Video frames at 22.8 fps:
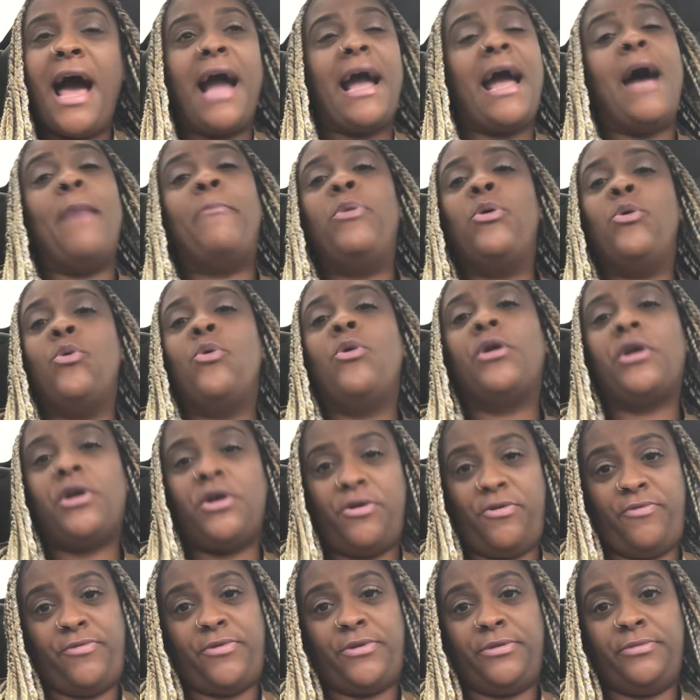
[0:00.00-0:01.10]
got pulled
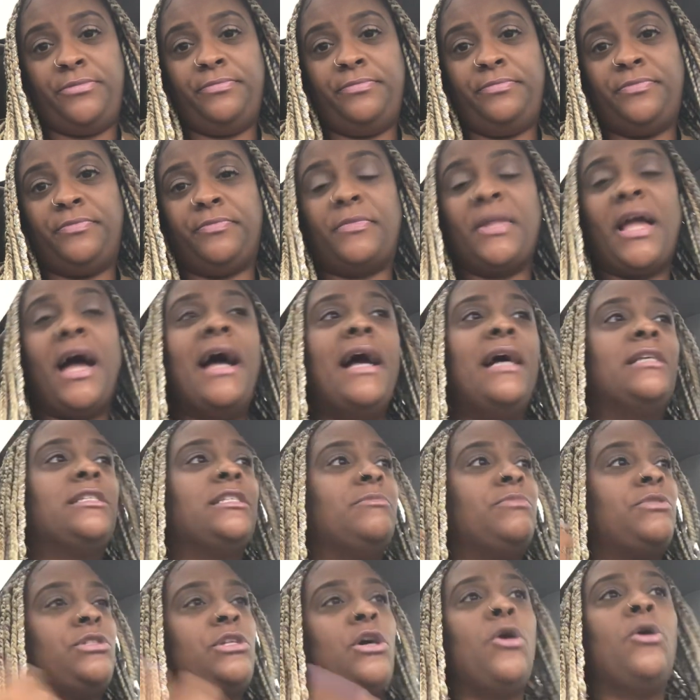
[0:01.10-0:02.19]
over. I had
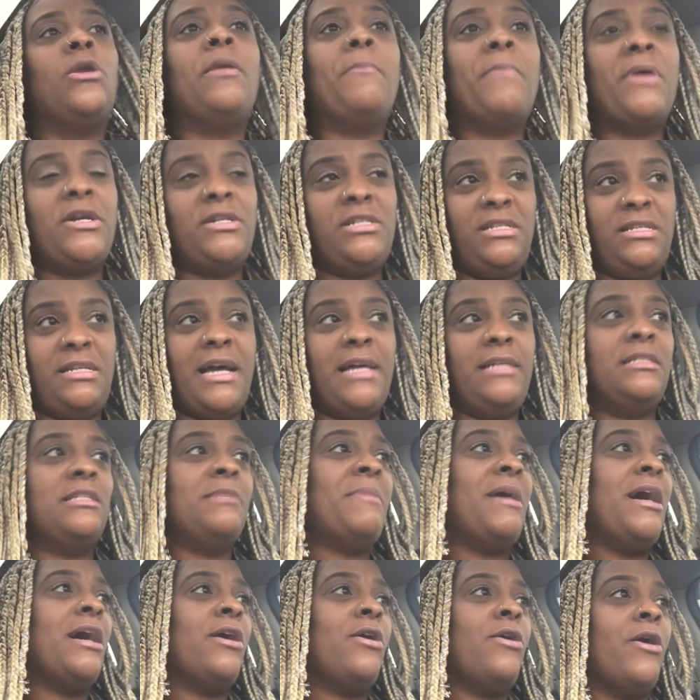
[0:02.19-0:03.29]
some stolen merchandise
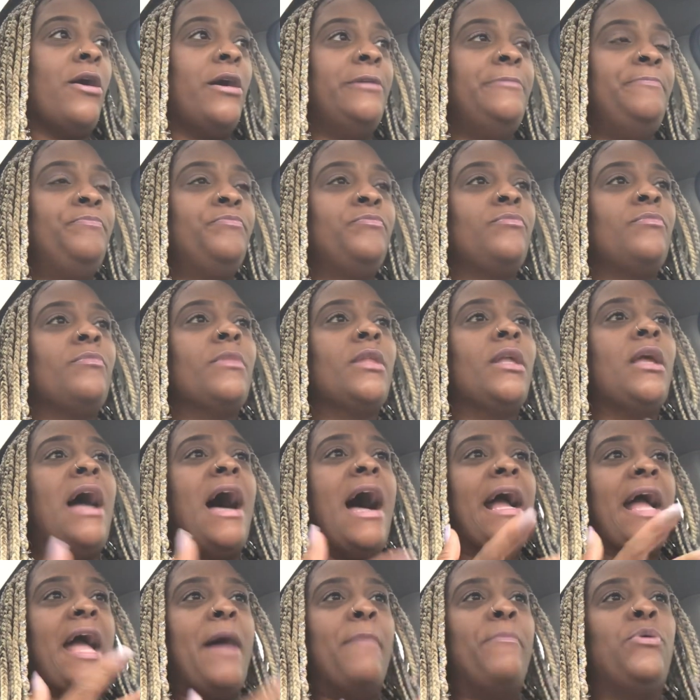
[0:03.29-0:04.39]
in my car.
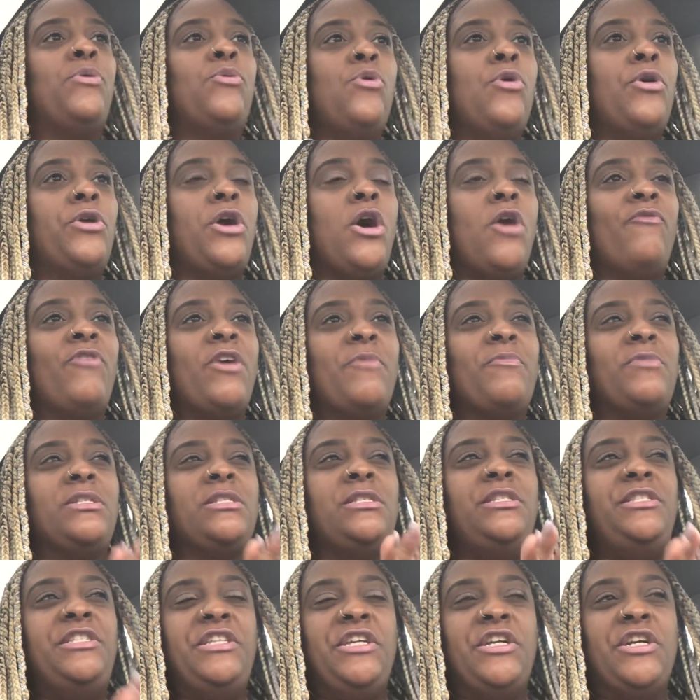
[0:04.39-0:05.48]
I got pulled over. It
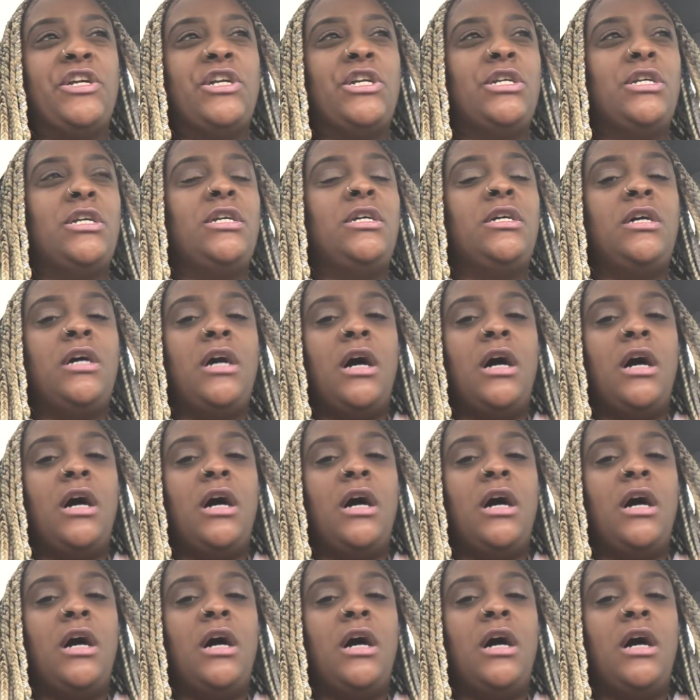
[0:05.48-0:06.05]
was near